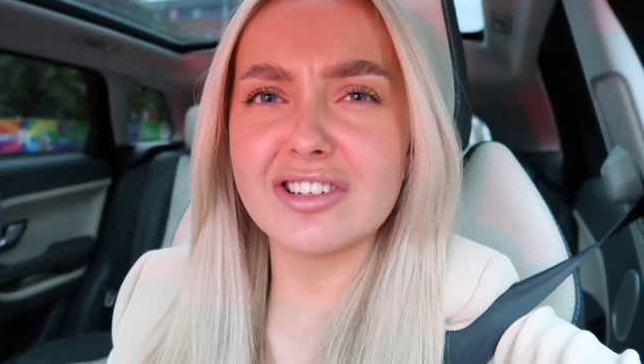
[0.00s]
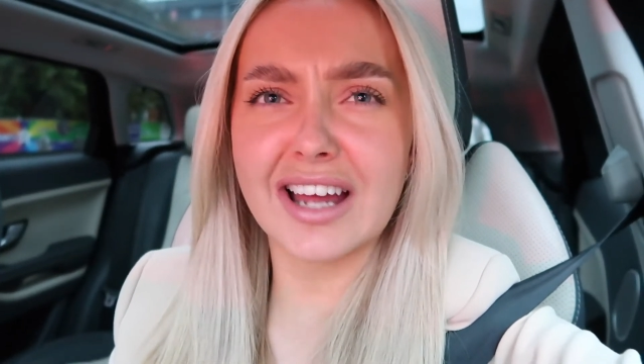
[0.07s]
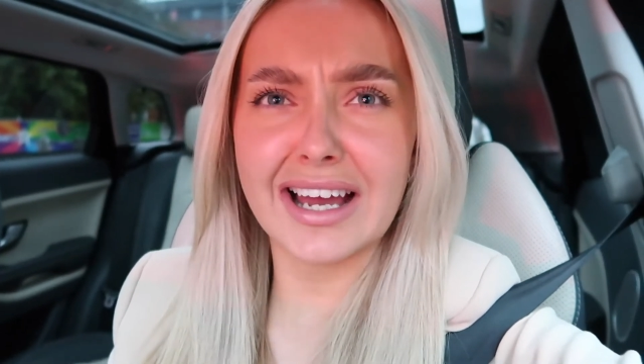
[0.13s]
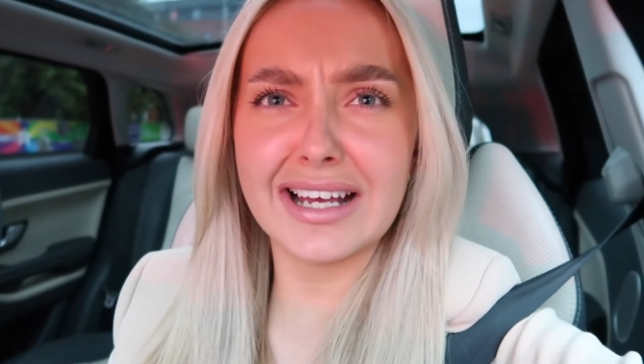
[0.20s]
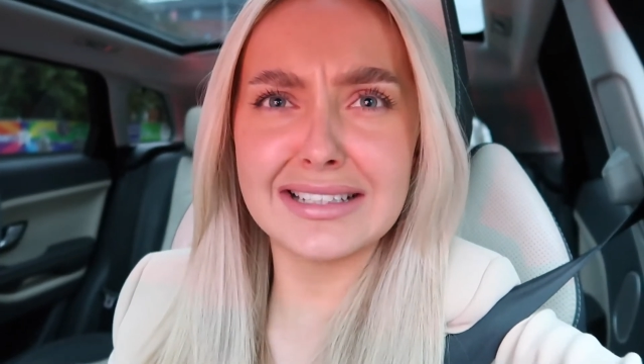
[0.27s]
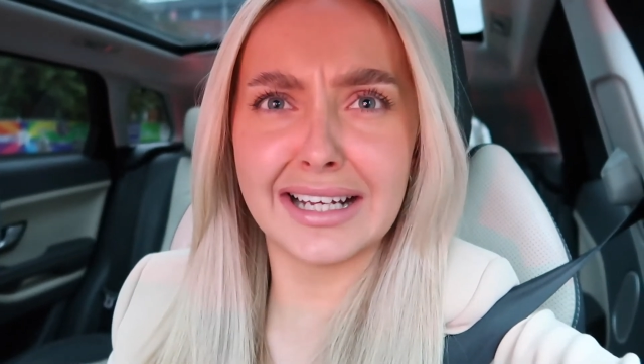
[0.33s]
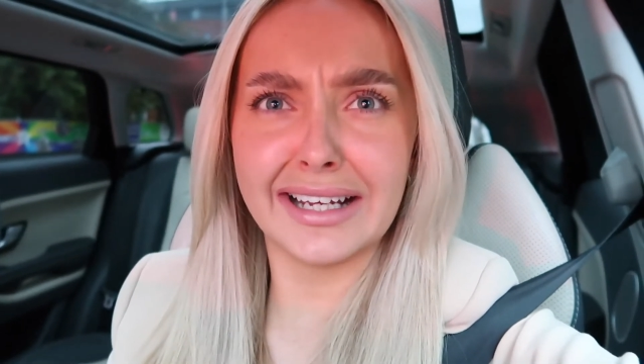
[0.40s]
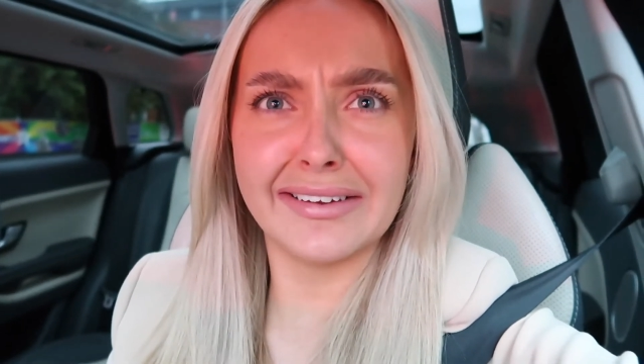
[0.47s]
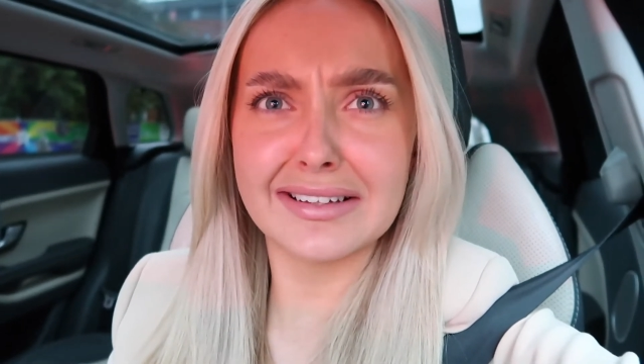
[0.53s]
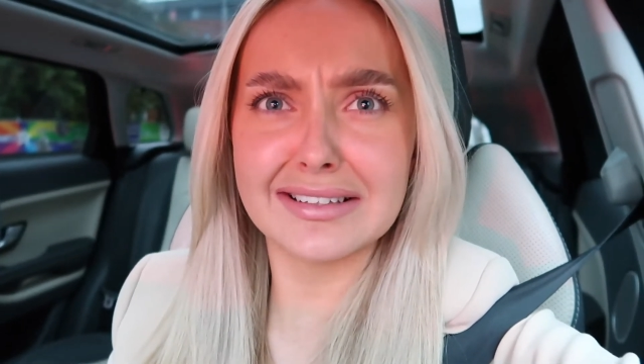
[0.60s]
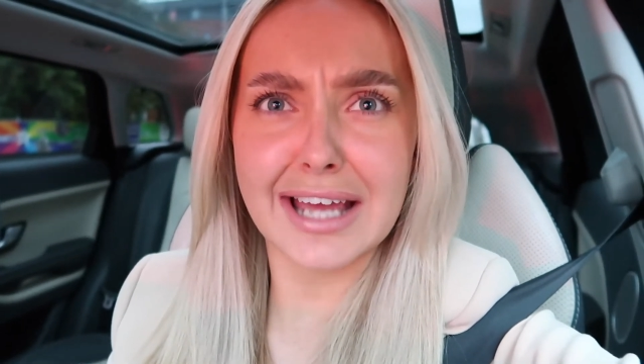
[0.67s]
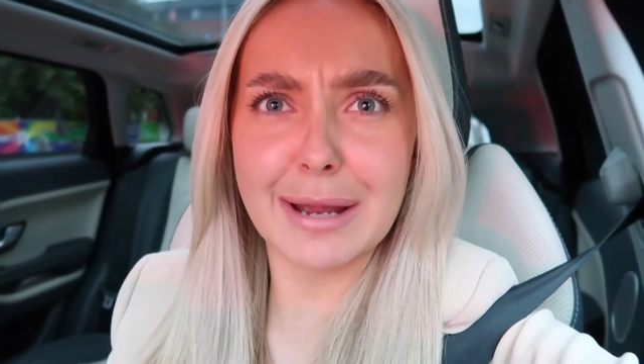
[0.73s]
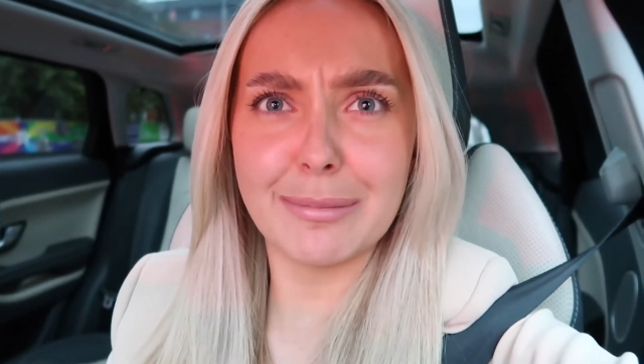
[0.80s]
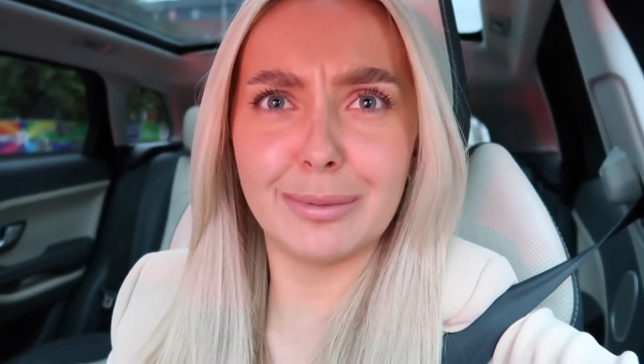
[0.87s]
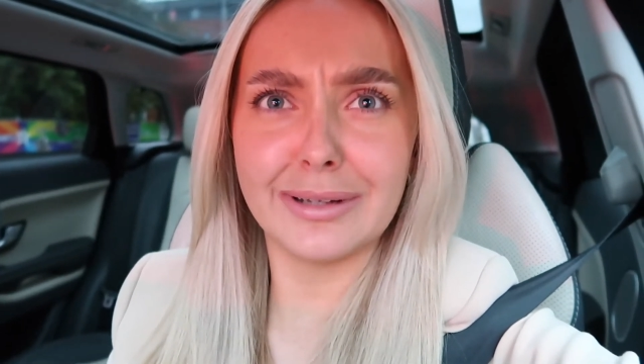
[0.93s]
Started telling the
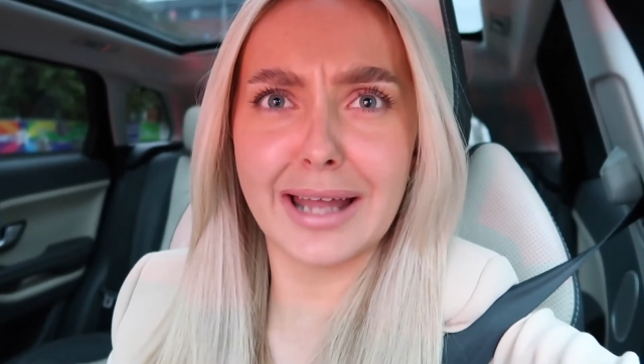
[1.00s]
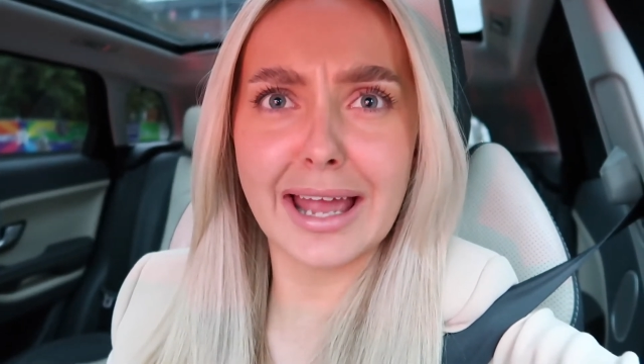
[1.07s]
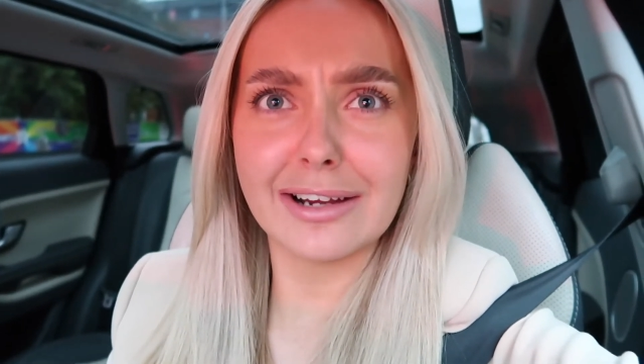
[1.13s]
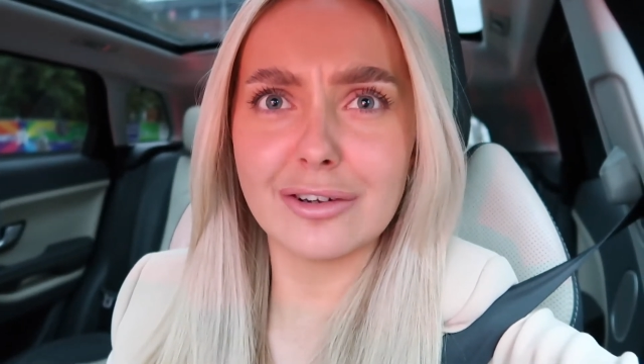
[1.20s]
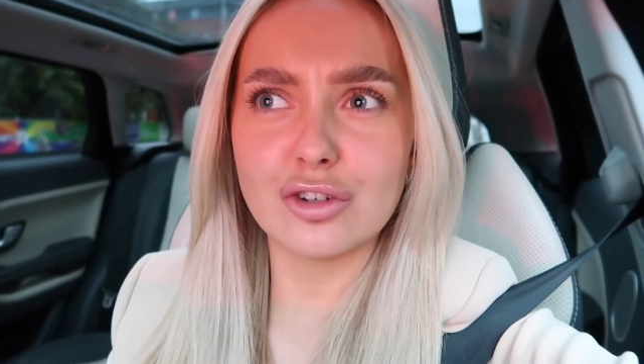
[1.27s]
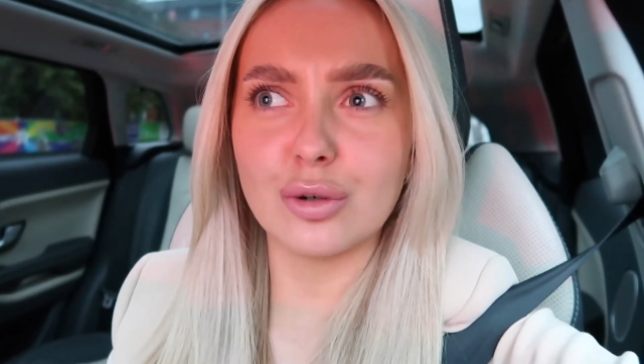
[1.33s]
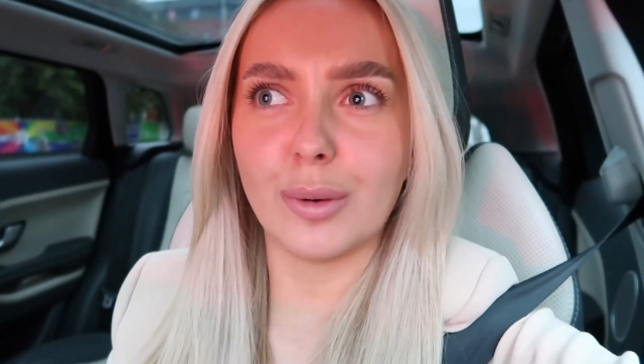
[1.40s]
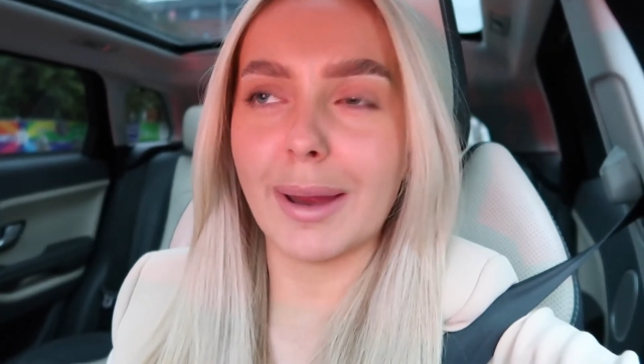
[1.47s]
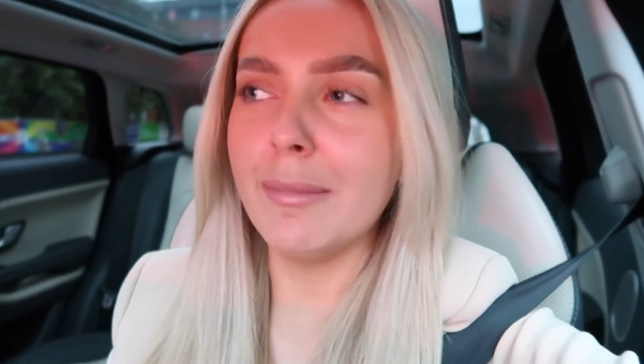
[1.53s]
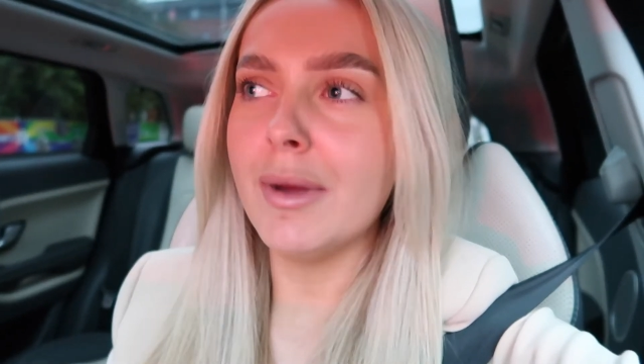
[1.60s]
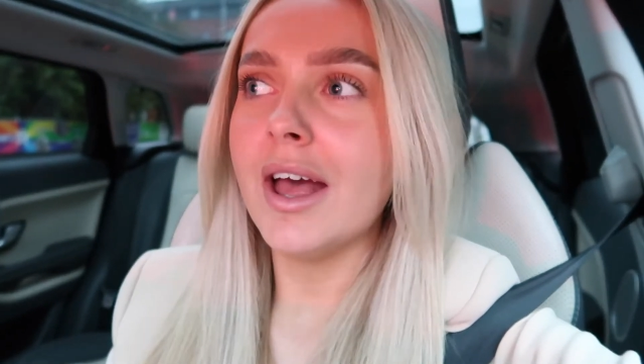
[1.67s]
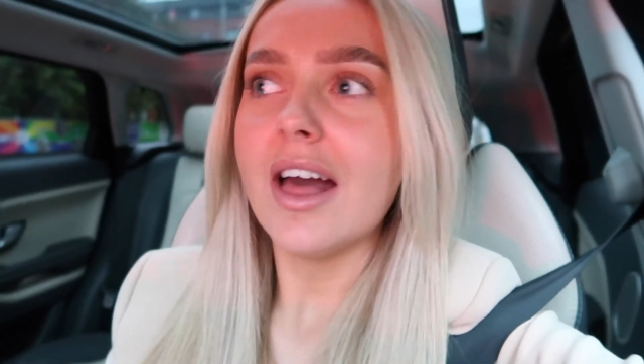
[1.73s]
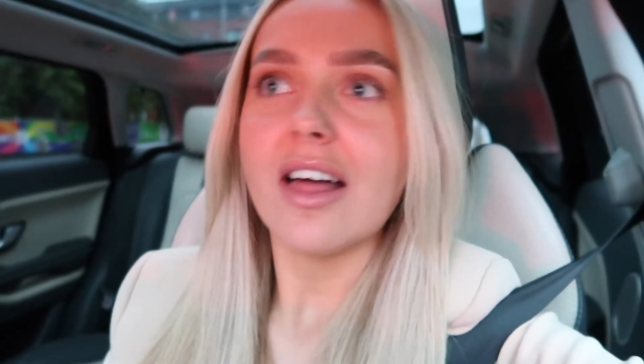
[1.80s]
table next to him.